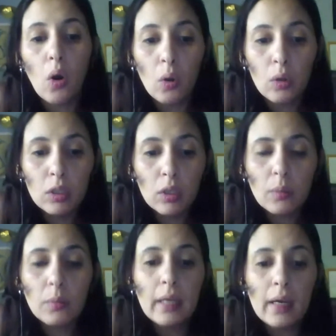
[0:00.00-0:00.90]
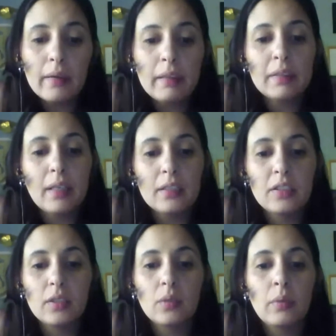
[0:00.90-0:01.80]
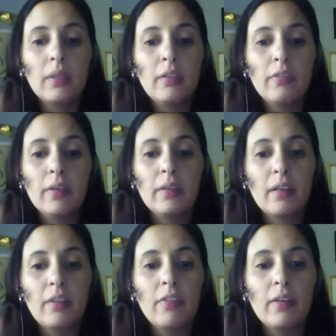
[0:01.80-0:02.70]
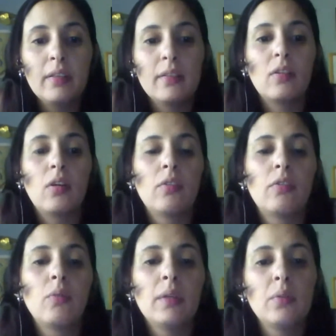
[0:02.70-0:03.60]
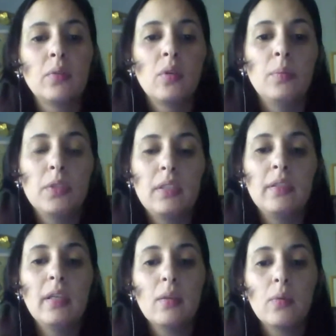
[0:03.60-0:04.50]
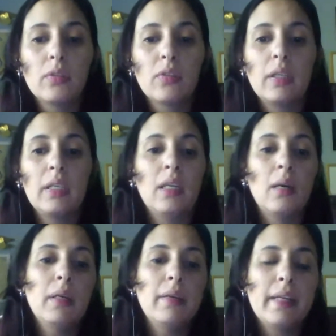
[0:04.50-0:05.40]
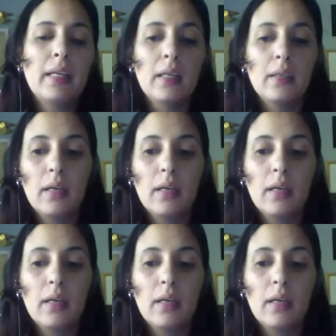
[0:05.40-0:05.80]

Although we are in touch with different reference of quantum computing networks in America